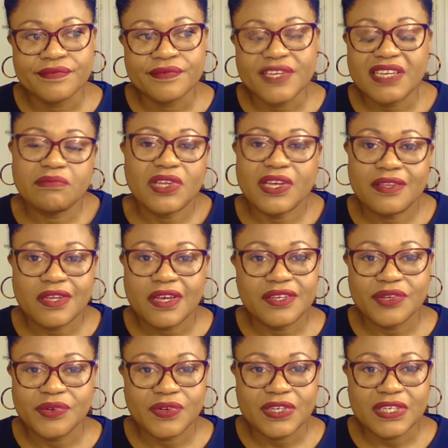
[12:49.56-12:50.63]
And I
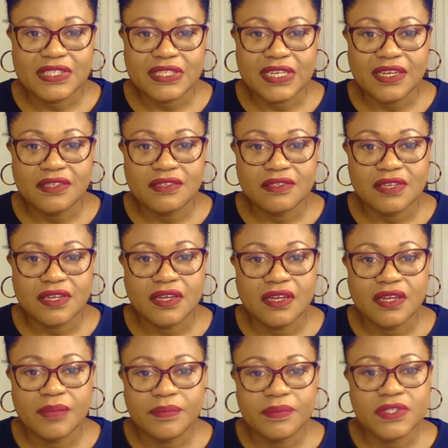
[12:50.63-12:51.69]
don't understand.
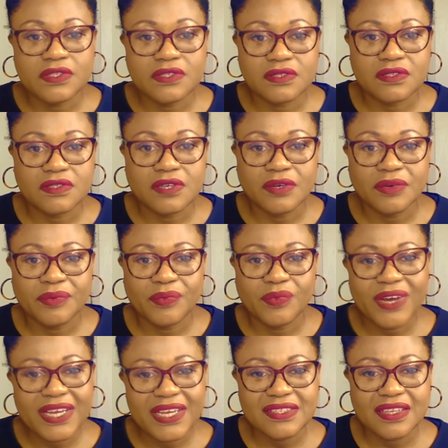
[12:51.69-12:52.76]

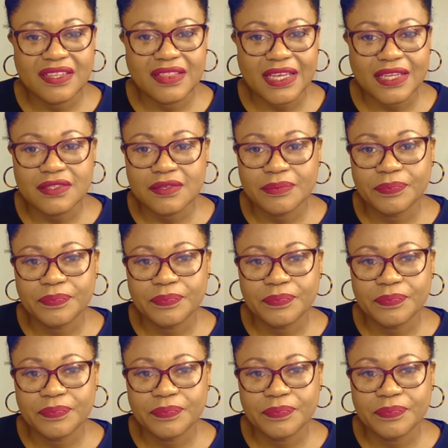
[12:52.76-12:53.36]
Why is it that